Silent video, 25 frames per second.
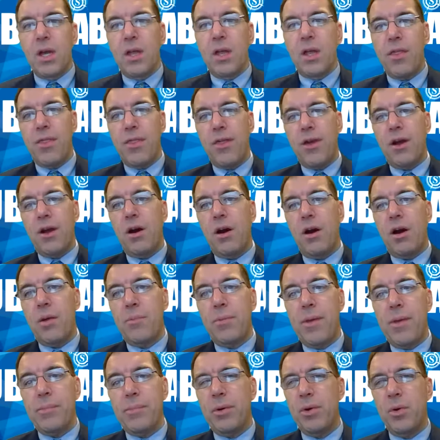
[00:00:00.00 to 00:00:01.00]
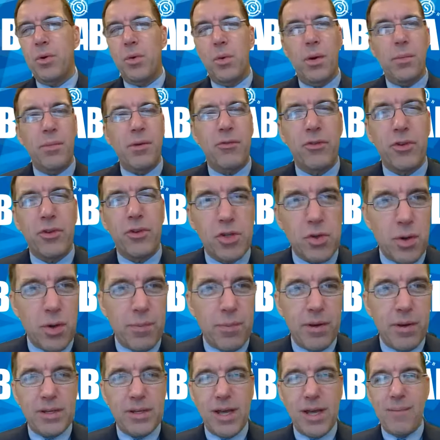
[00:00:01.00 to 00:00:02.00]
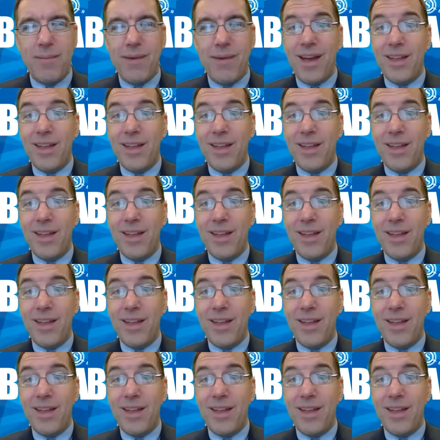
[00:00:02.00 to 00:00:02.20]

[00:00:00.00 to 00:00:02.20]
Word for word: There are people who will be for a short period of time.